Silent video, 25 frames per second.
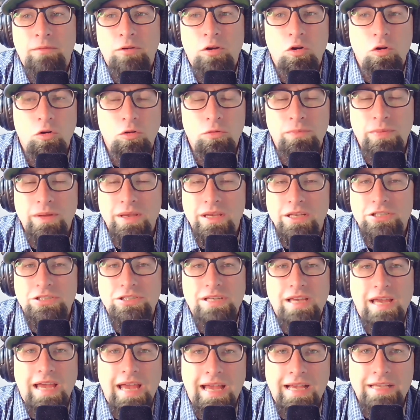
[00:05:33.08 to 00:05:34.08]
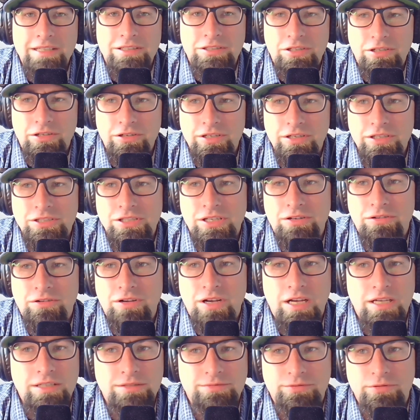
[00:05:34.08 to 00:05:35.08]
Gold Beach has Curry General
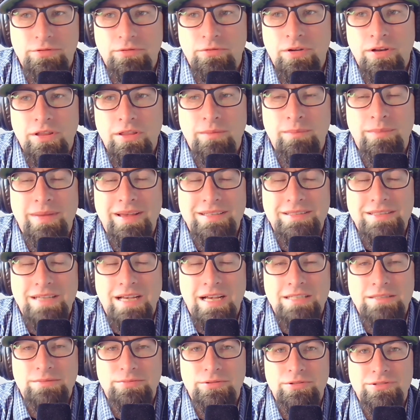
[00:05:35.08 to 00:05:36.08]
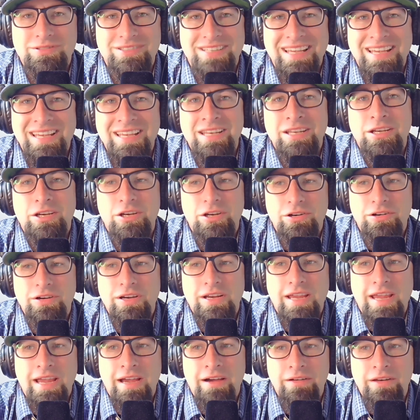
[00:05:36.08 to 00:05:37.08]
Hospital, one of the best hospitals in Curry
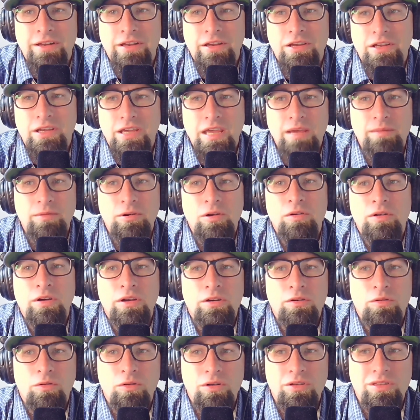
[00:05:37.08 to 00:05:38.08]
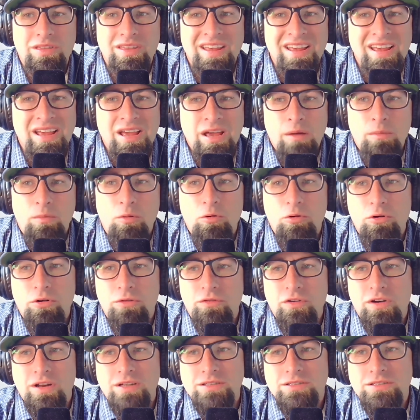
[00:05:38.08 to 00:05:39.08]
County. Keep going north. Port
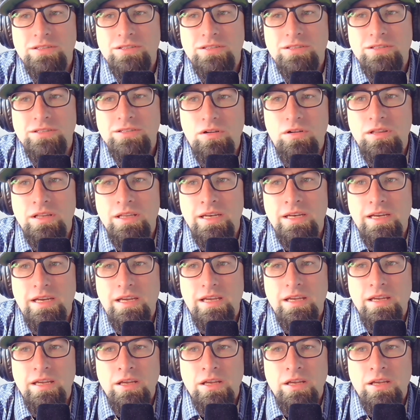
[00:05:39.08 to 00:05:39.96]
Orford has a small clinic.